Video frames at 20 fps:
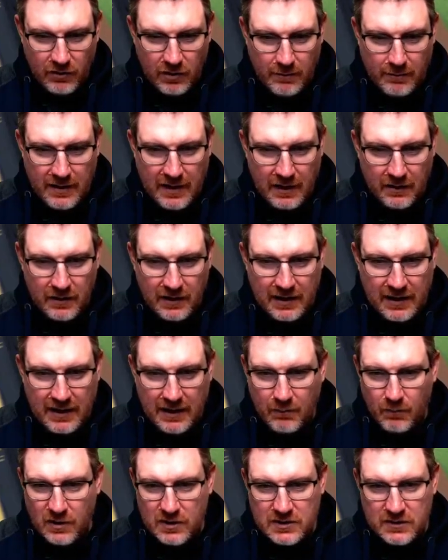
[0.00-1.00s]
on the mound
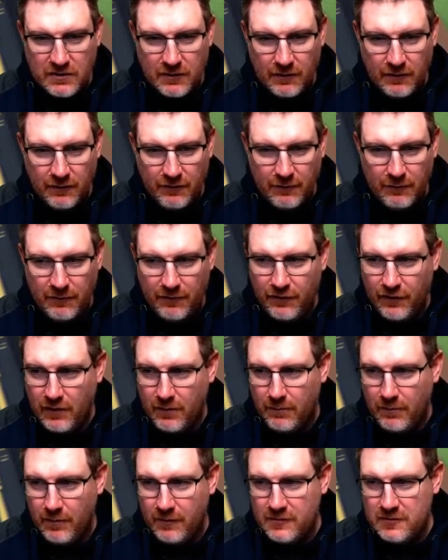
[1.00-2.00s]
again, which for the
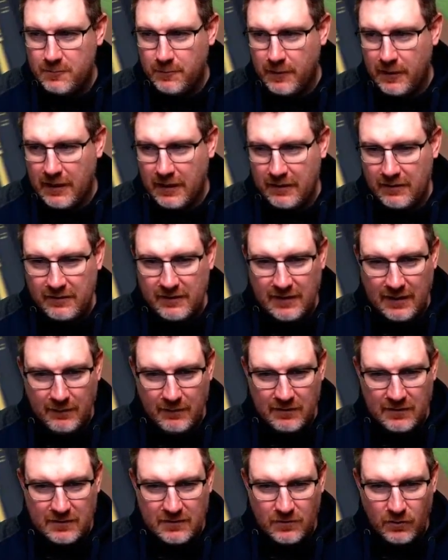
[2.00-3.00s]
most part seems
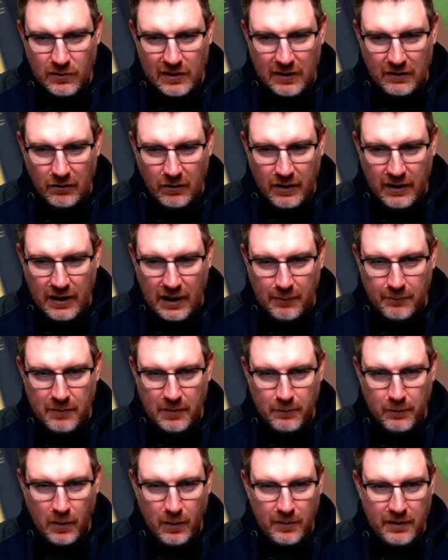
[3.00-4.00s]
to suit our lineup,
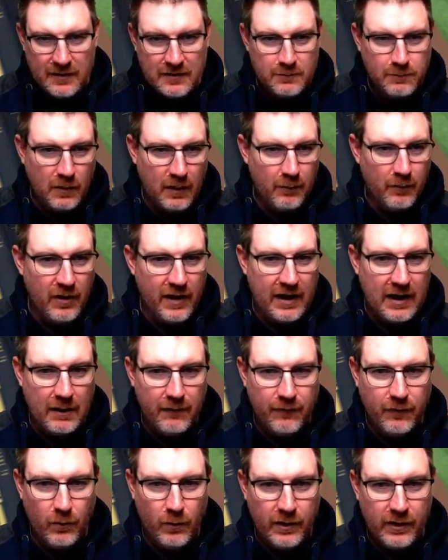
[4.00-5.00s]
but Bobby has popped that
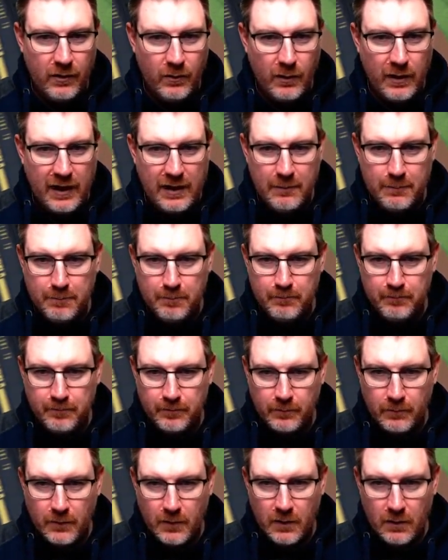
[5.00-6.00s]
up for 108.
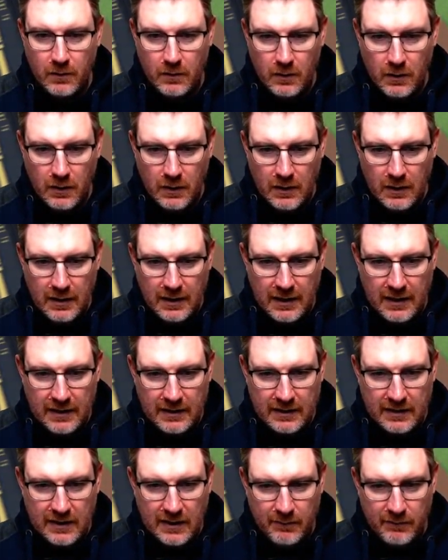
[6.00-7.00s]
In
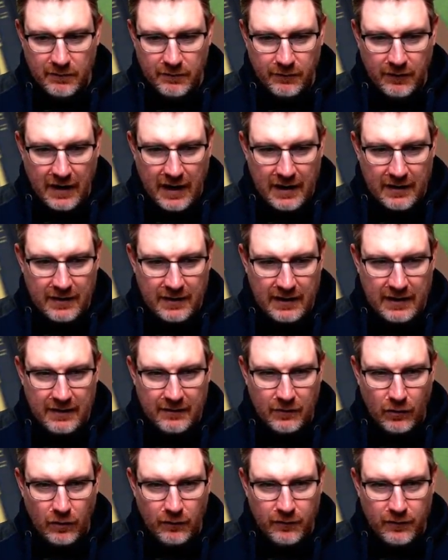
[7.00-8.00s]
comes Vlad. He
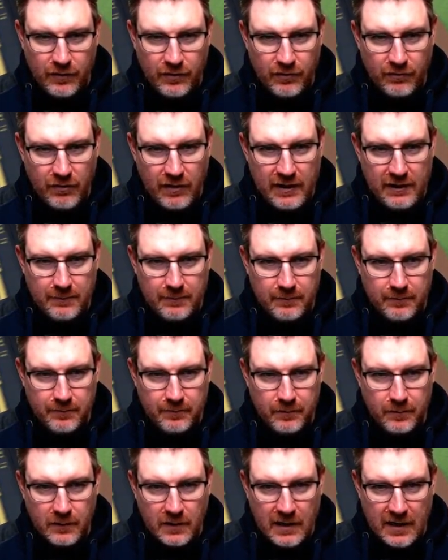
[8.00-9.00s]
is over three.
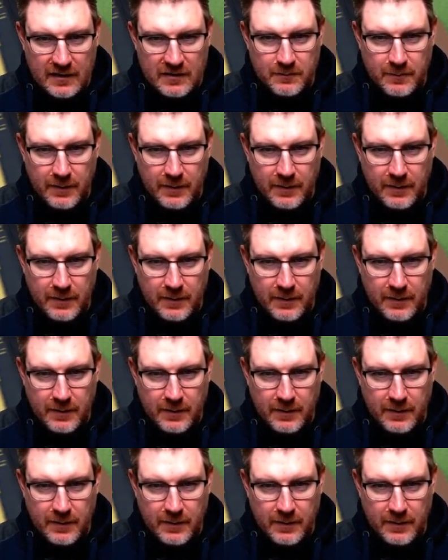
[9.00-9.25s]
Has